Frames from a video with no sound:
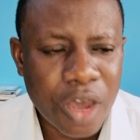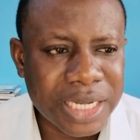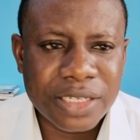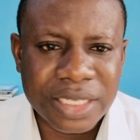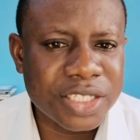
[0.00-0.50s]

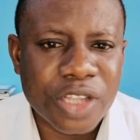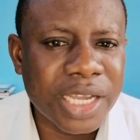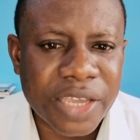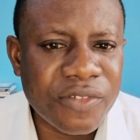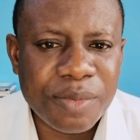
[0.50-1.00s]
God is
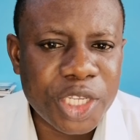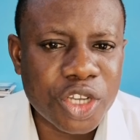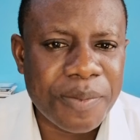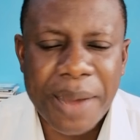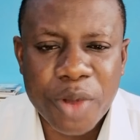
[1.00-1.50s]
not giving me
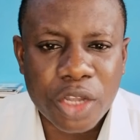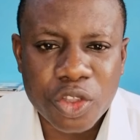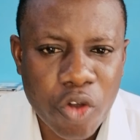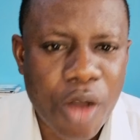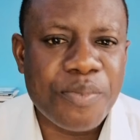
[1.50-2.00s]
a job. I'm
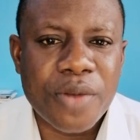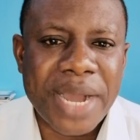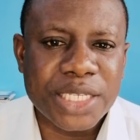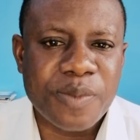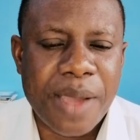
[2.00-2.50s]
going to
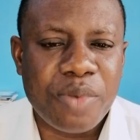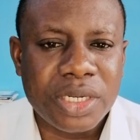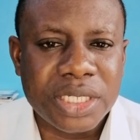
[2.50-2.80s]
compromise my